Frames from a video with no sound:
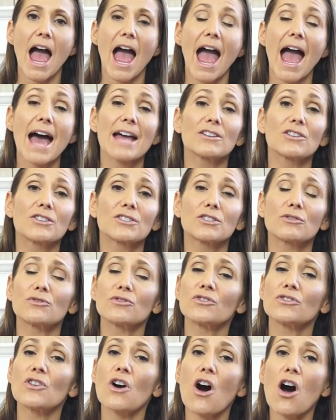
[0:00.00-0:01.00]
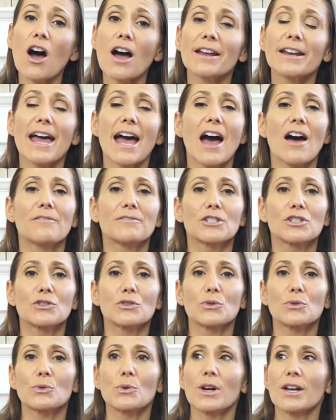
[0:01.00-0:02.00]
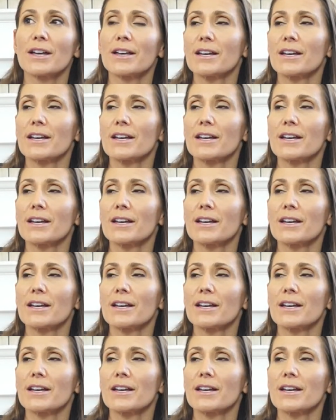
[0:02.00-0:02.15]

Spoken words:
and also not have to